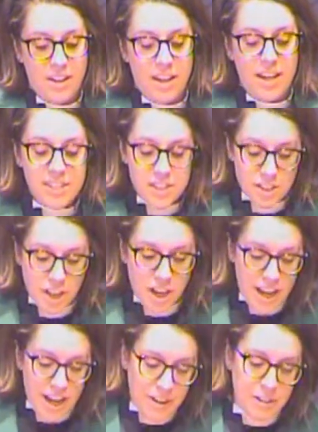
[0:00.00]
As a
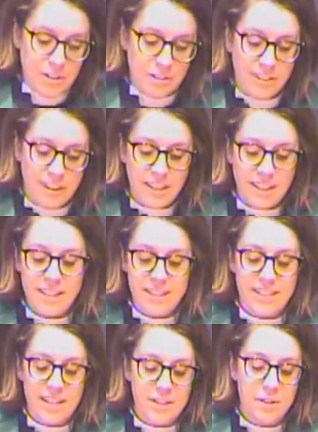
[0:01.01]
child, Fanny is
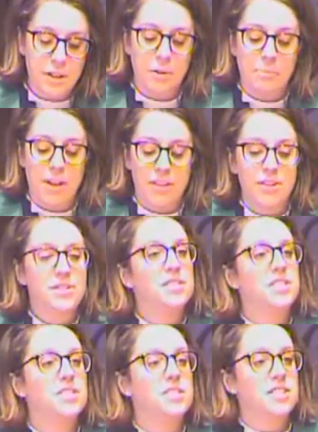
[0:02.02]
sent to her mother's
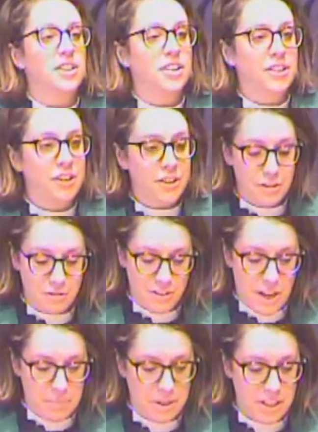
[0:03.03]
sister and her
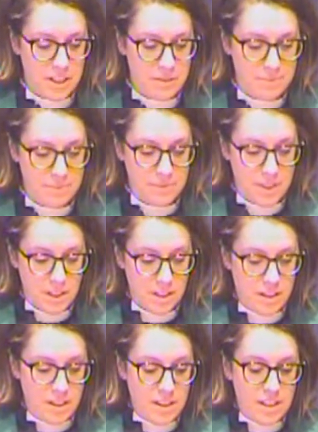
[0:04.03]
family.
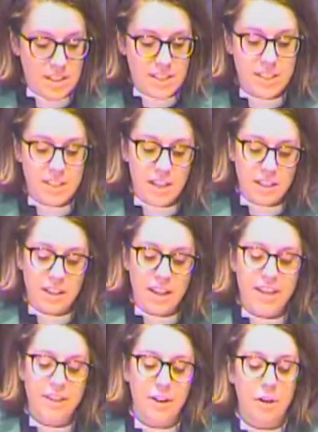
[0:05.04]
See,
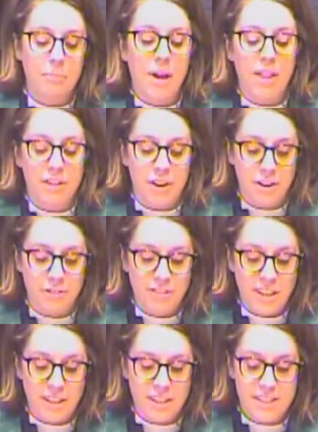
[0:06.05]
unlike her mother,
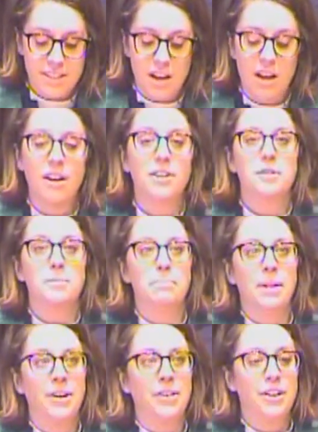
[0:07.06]
Fanny's aunt
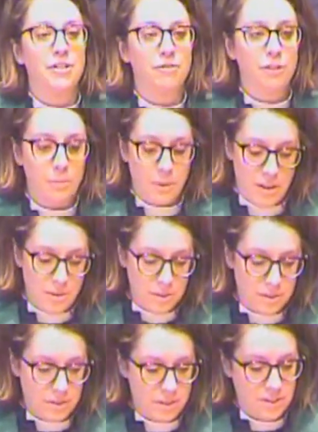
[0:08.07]
married for
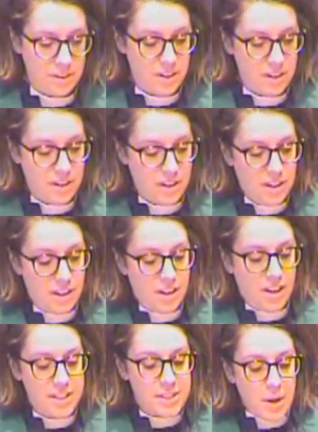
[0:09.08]
wealth.
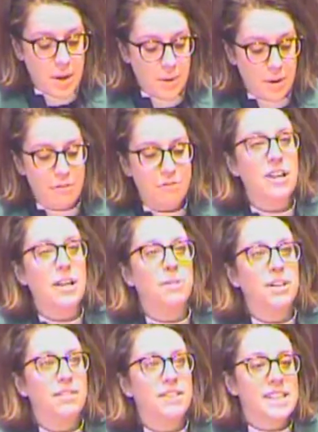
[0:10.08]
And so her
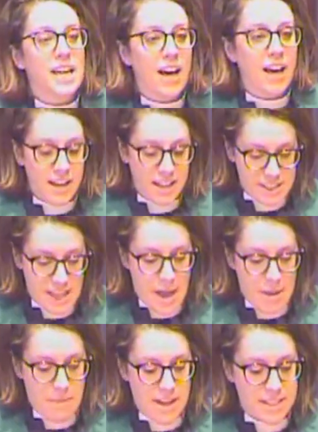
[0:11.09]
family resides
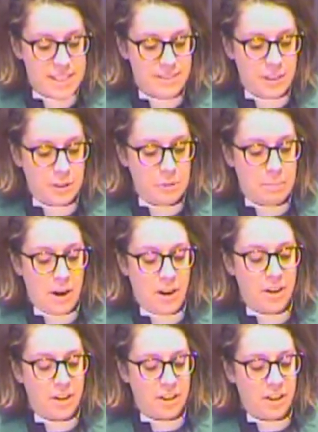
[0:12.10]
at Mansfield
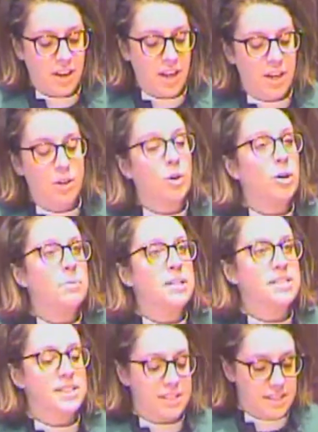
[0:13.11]
Park, an
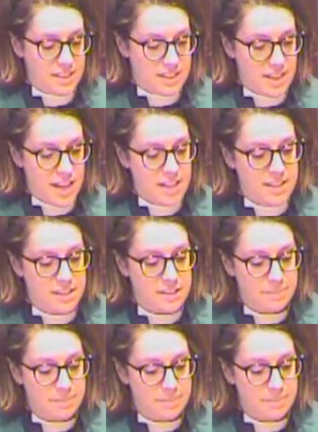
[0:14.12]
enormous estate.